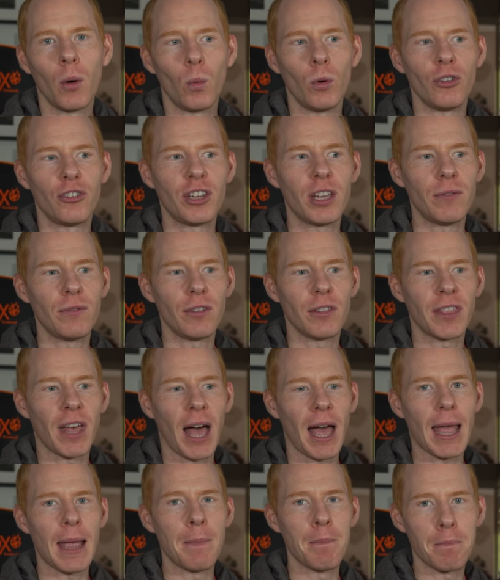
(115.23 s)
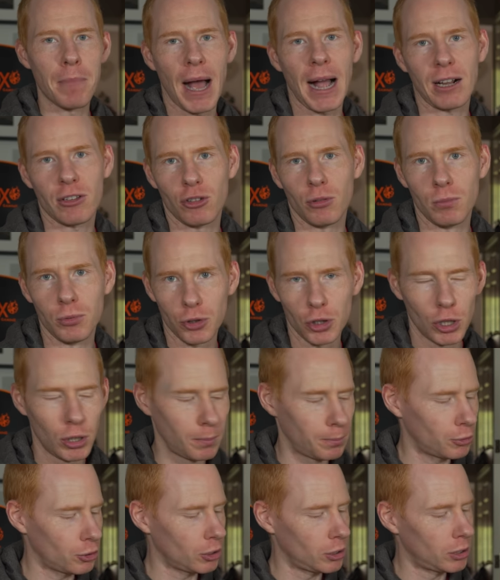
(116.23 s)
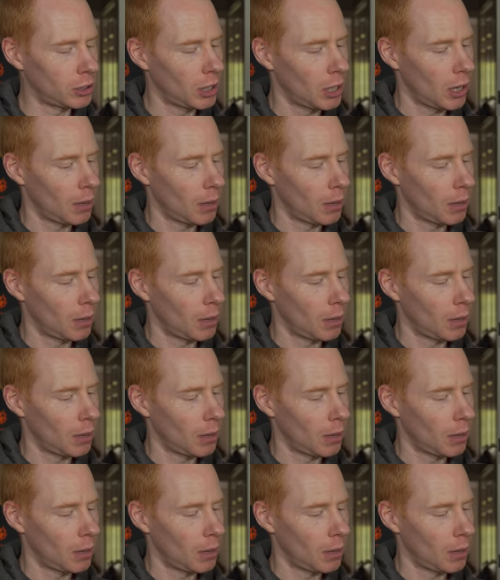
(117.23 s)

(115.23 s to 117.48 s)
which gives you that impact absorption,